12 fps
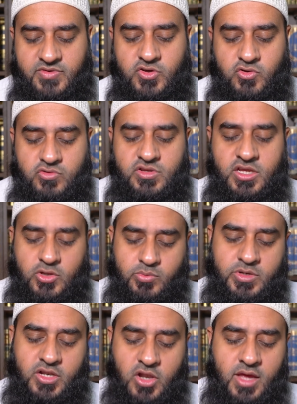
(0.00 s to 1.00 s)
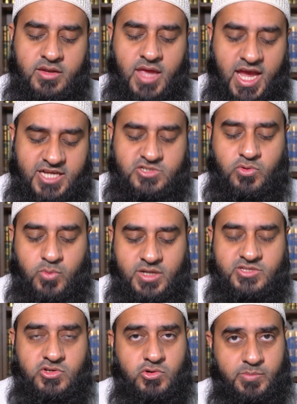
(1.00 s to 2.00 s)
and usually you would learn extra
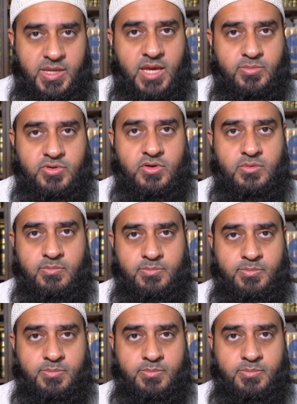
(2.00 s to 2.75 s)
words so you'd be able to,